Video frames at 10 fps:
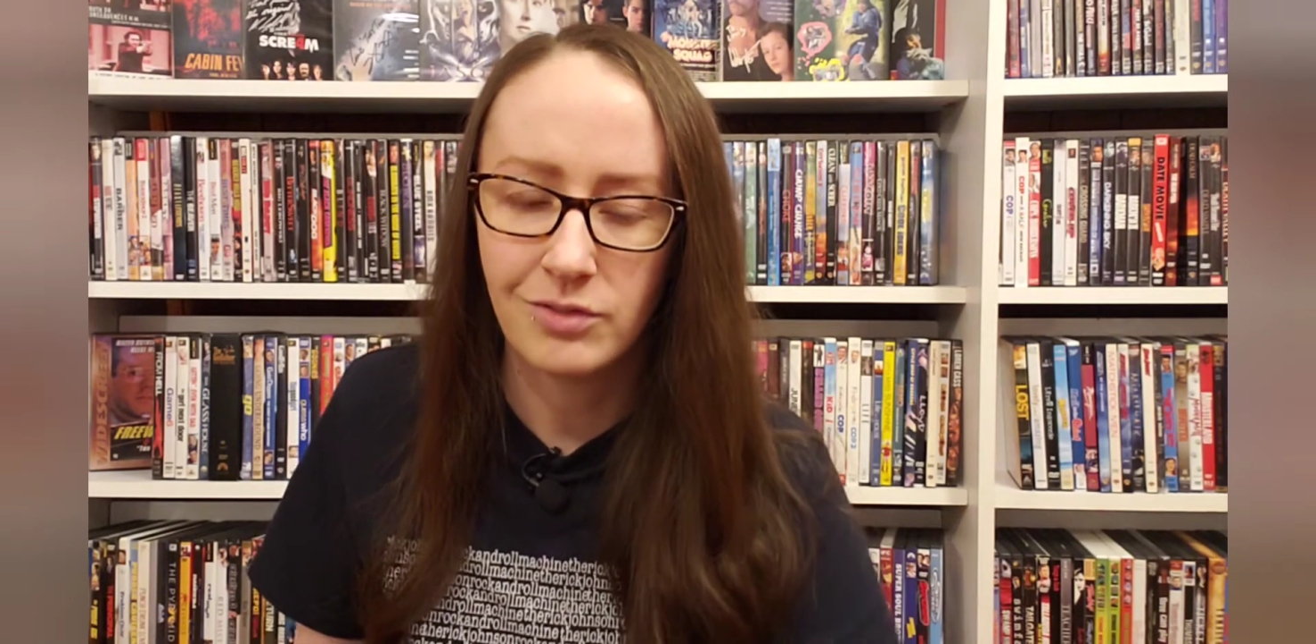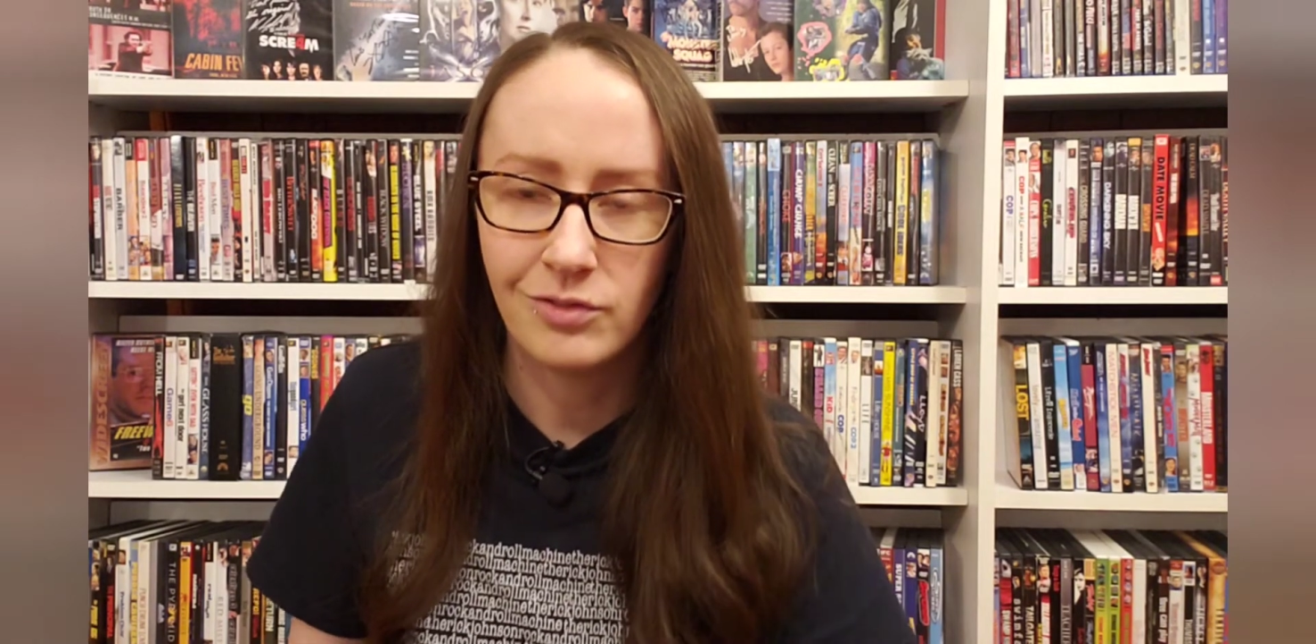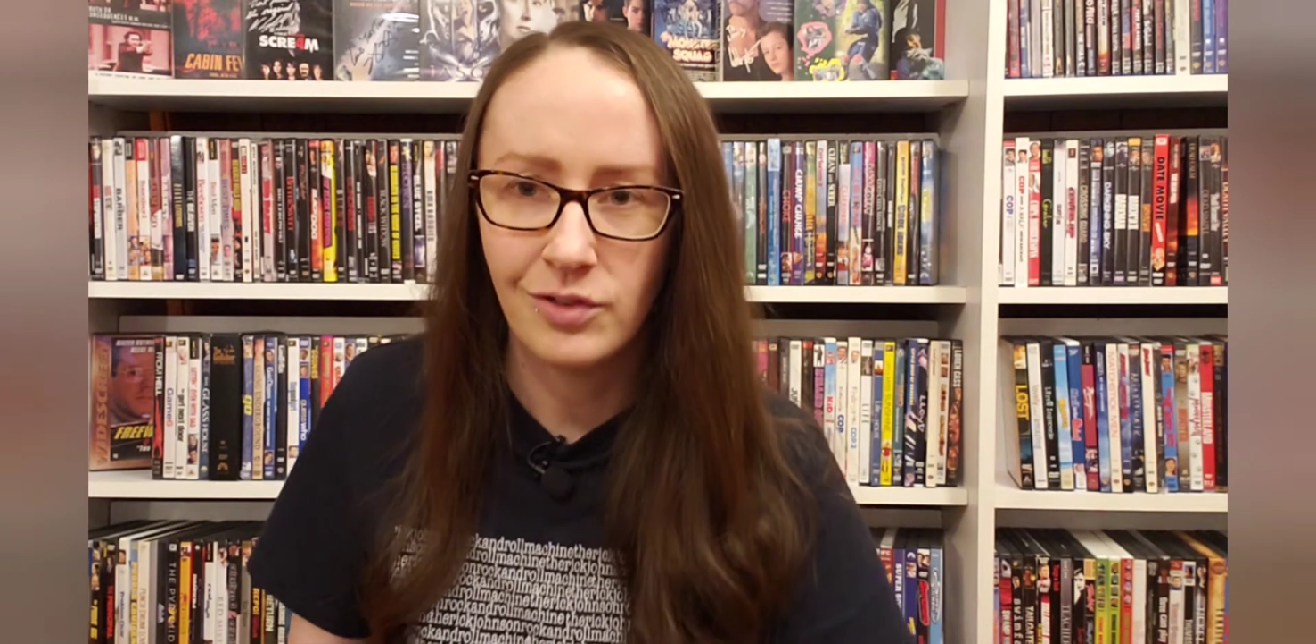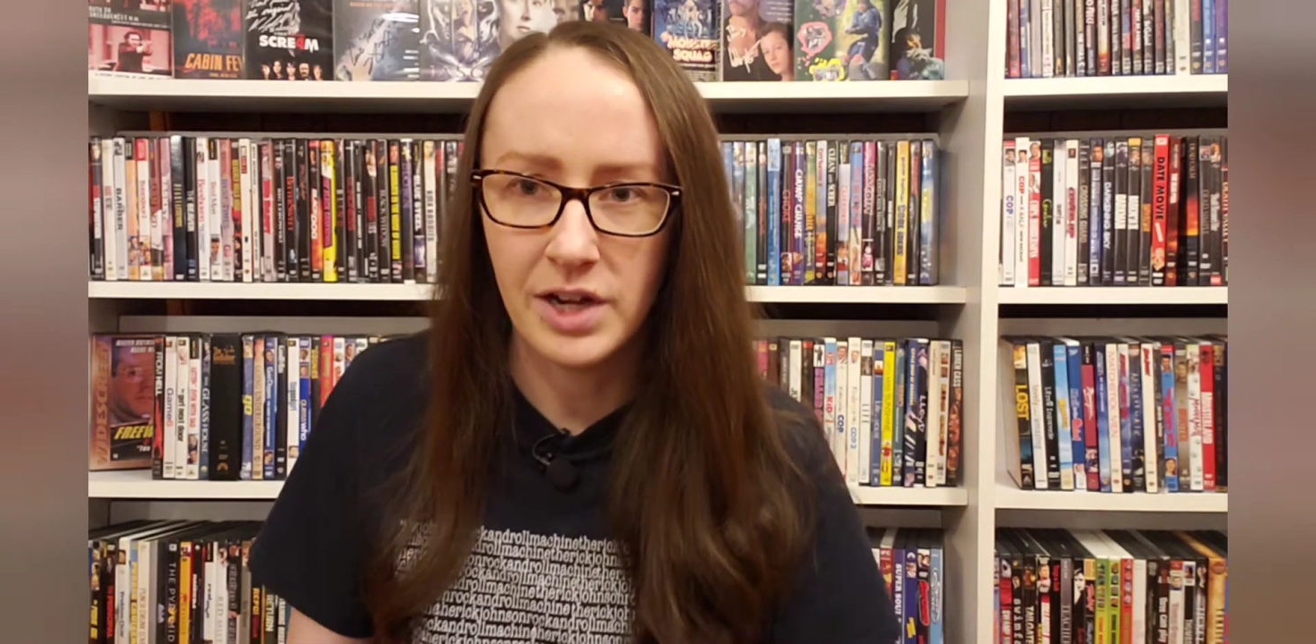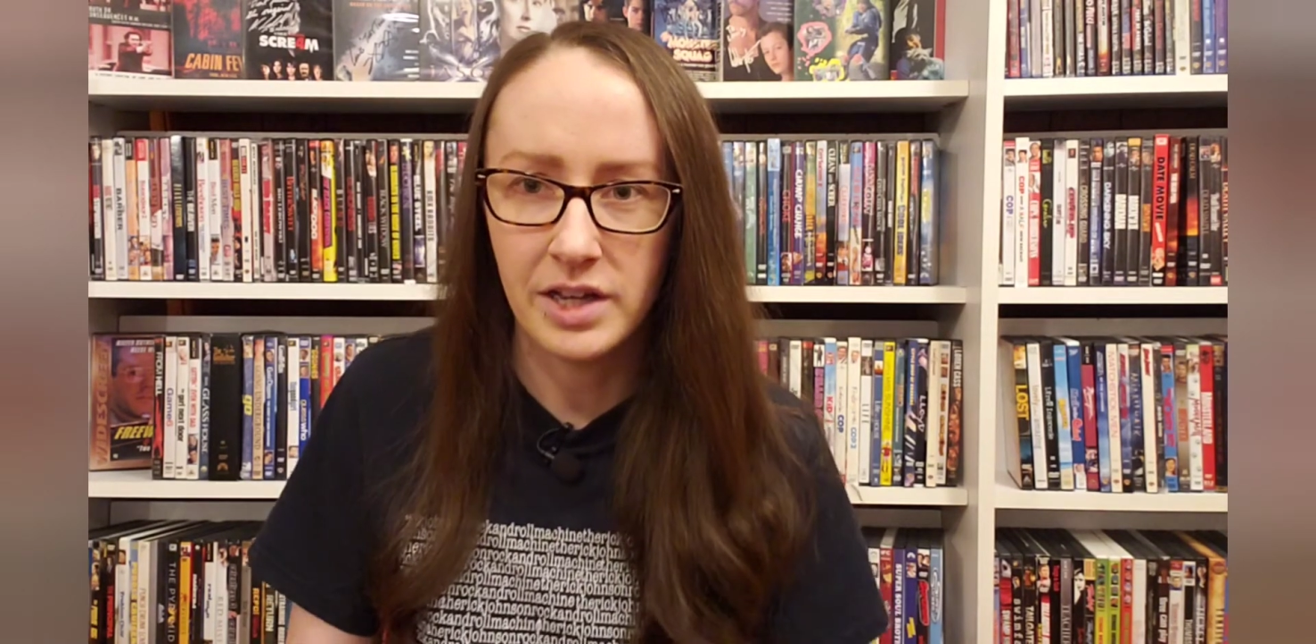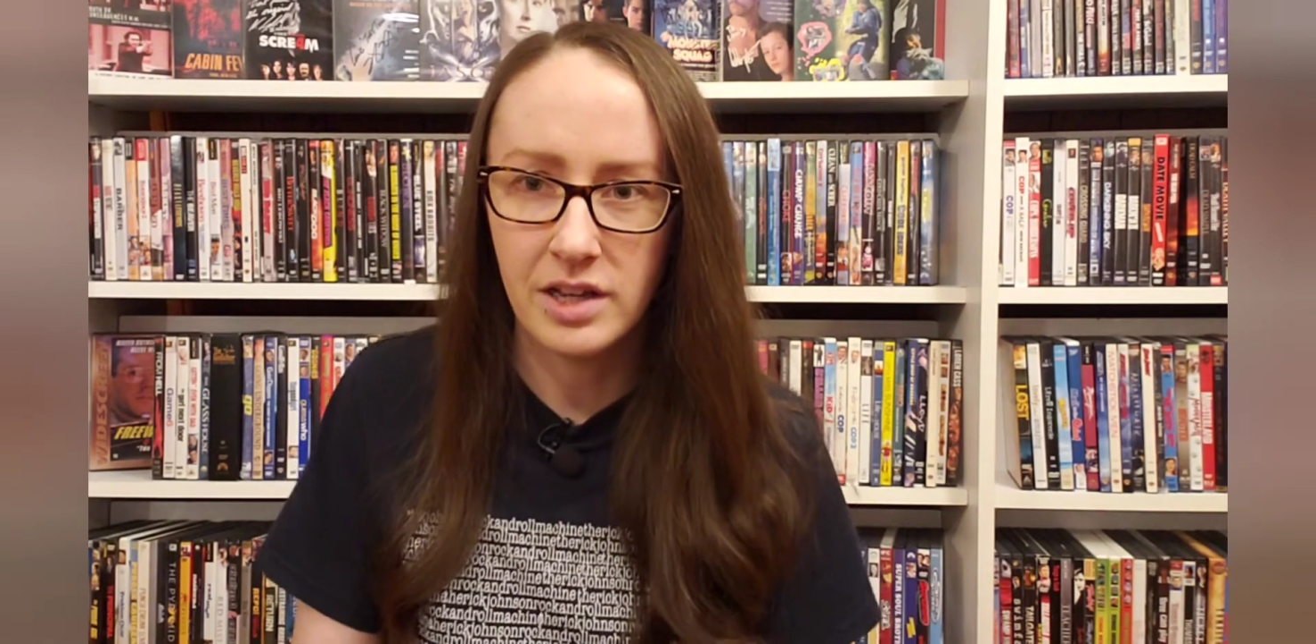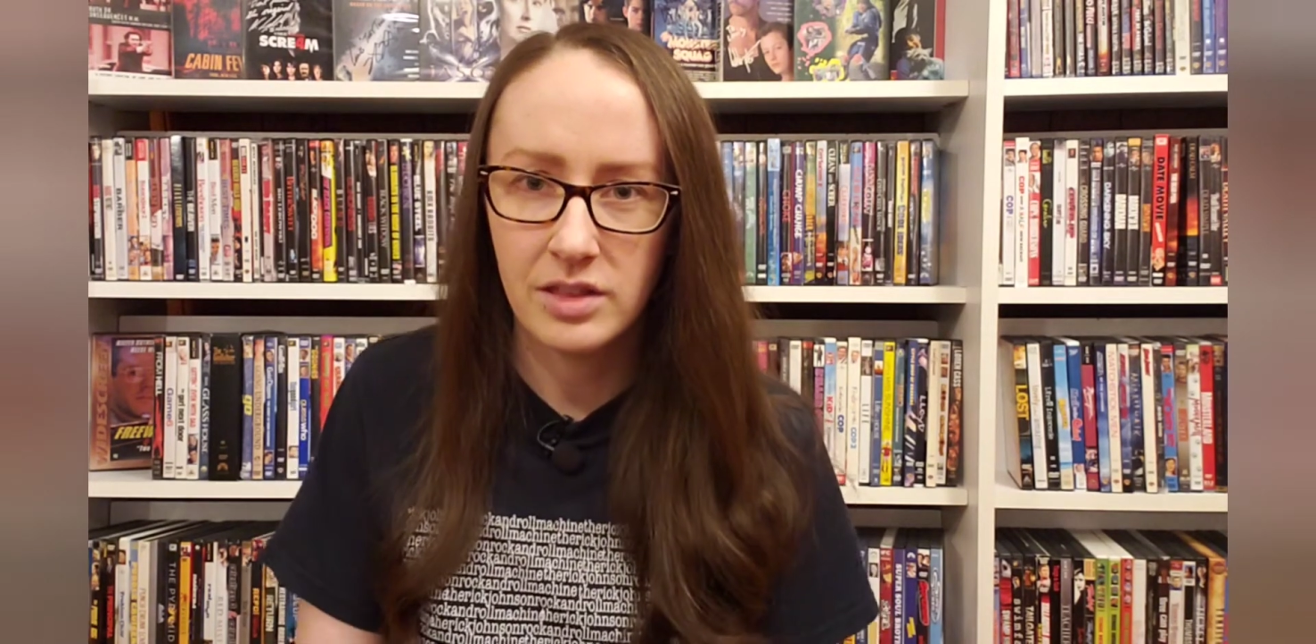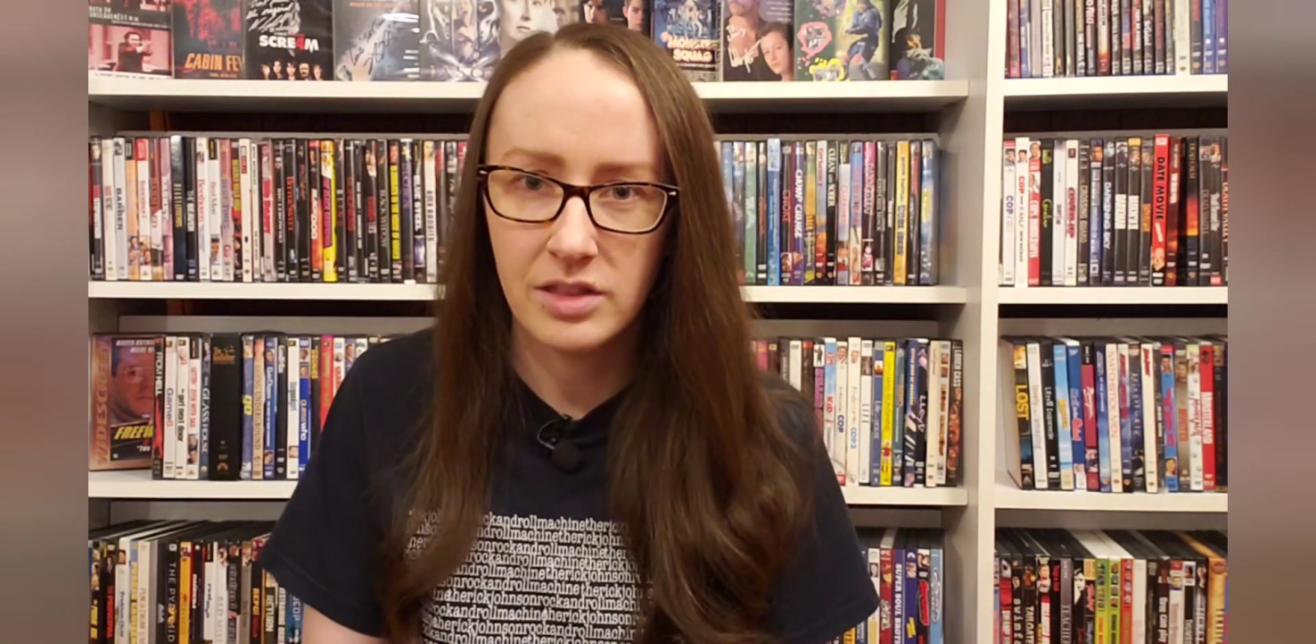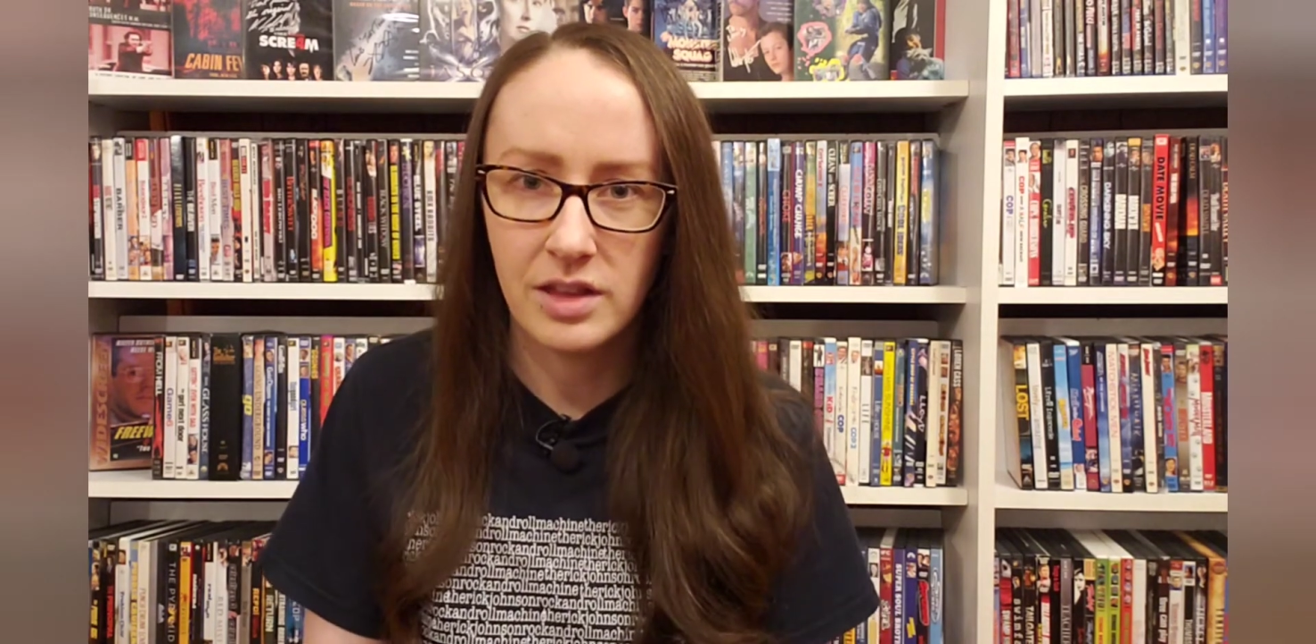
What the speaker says: fighting,